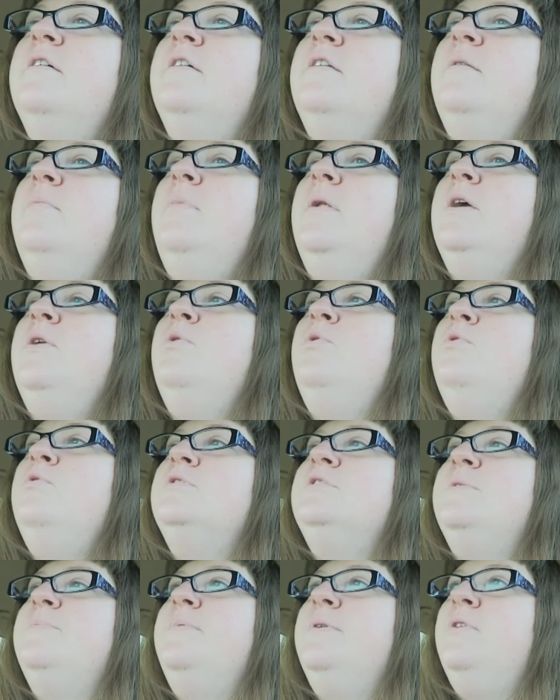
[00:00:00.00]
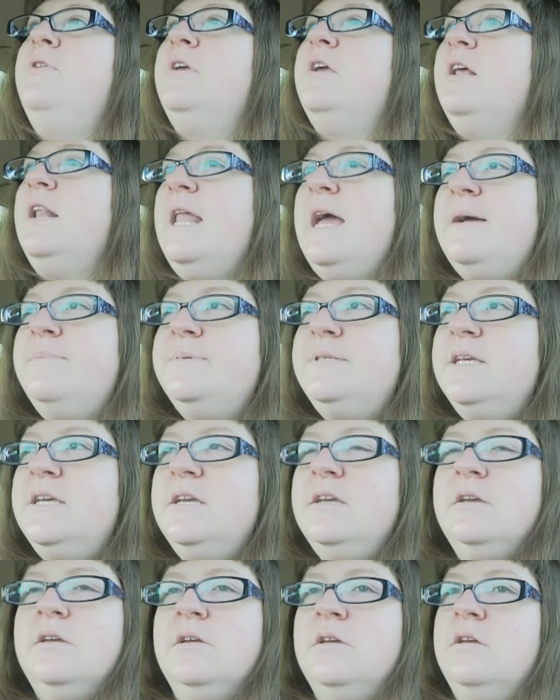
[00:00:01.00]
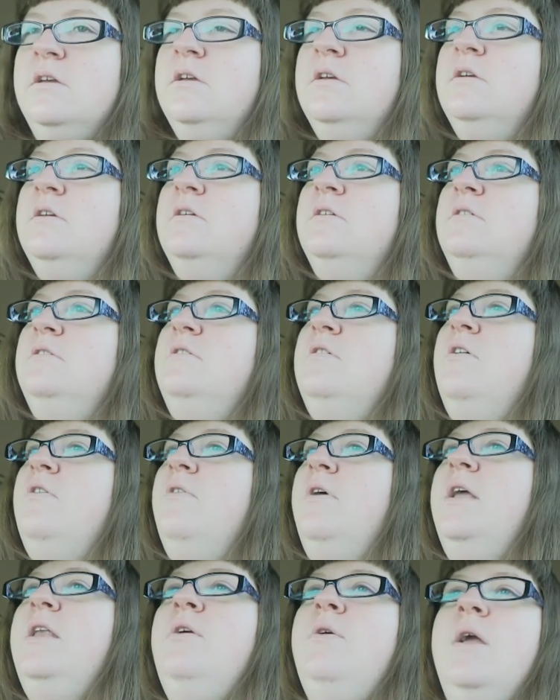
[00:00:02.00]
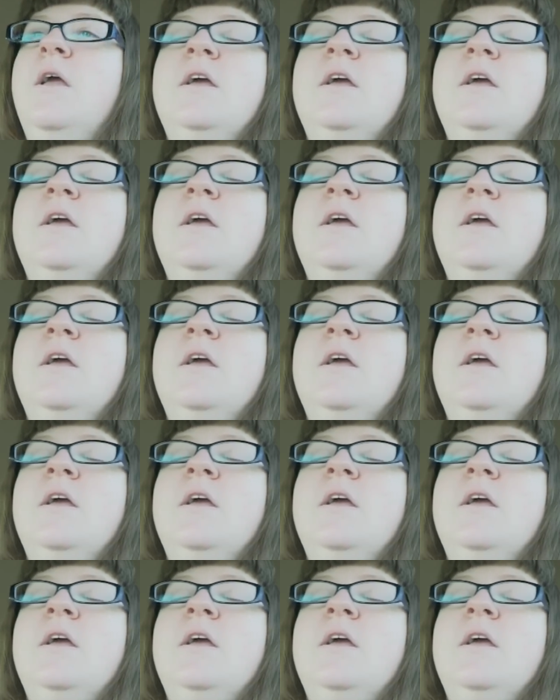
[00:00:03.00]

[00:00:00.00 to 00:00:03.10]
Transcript: And I'm like, ooh, is the building collapsing? No, anyway.